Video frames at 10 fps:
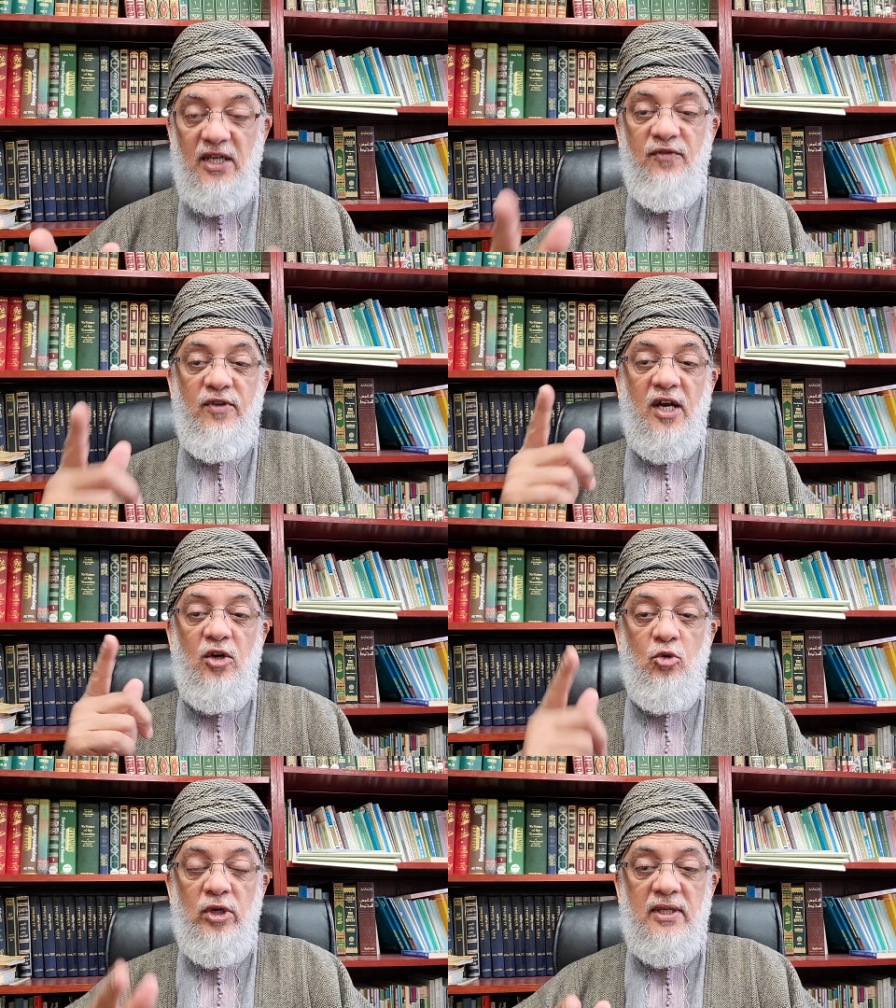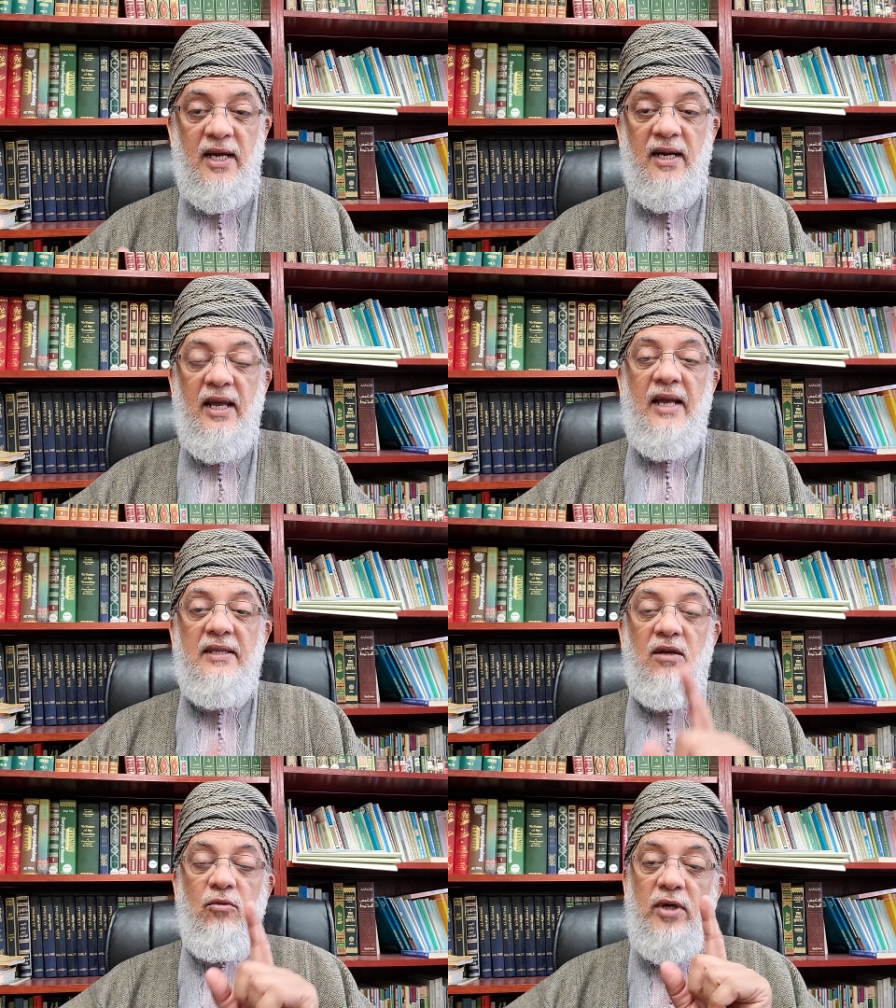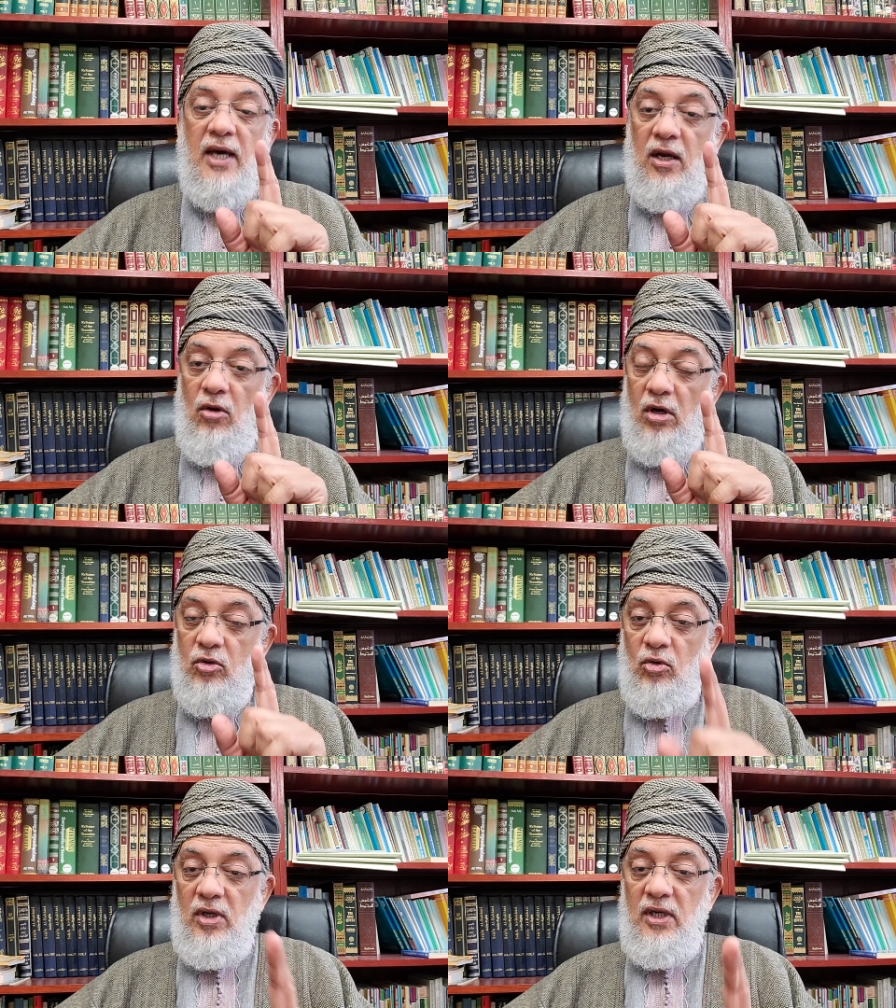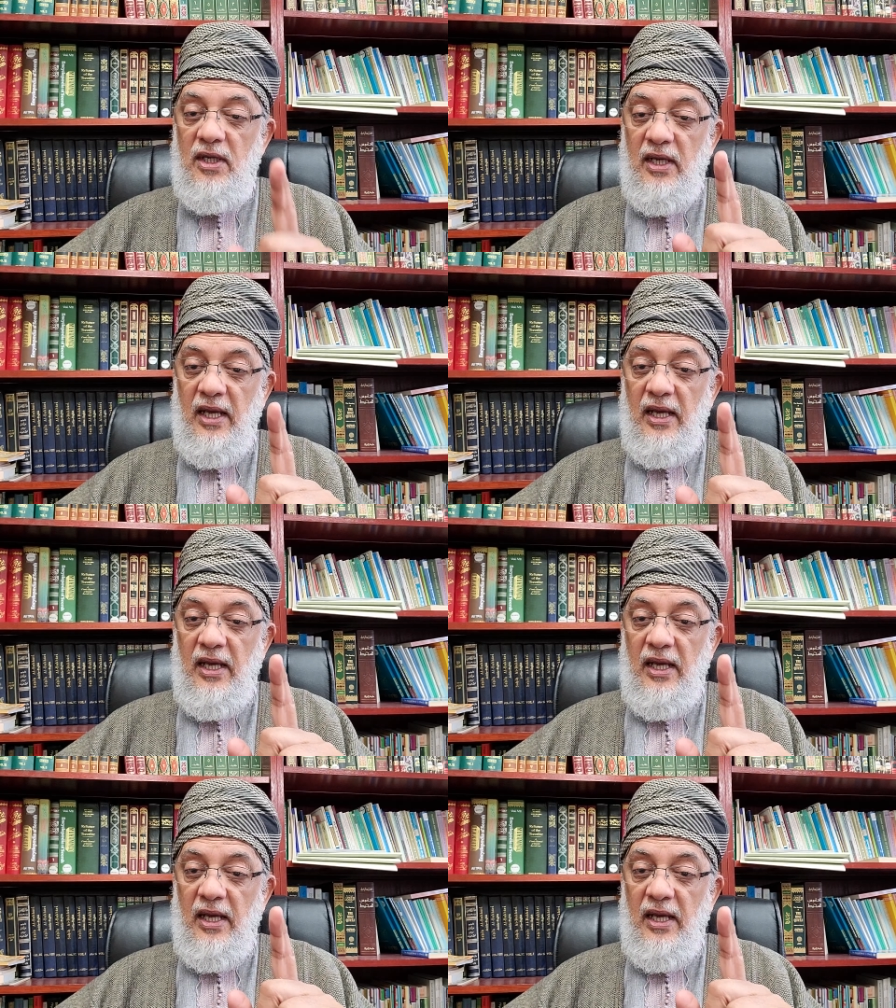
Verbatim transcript: If we are doing that, then we are not only